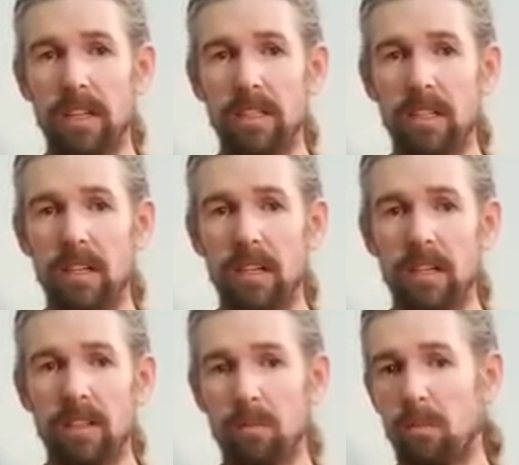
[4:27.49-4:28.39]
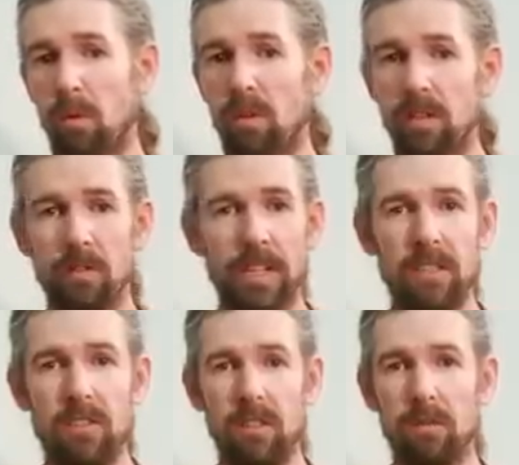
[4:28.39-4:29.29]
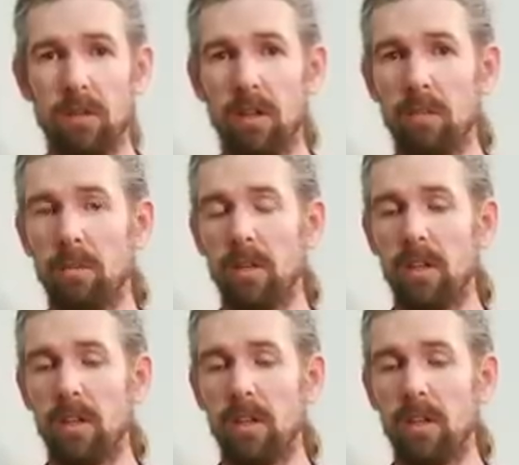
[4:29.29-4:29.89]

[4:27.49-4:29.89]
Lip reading: and are born and raised on the farm.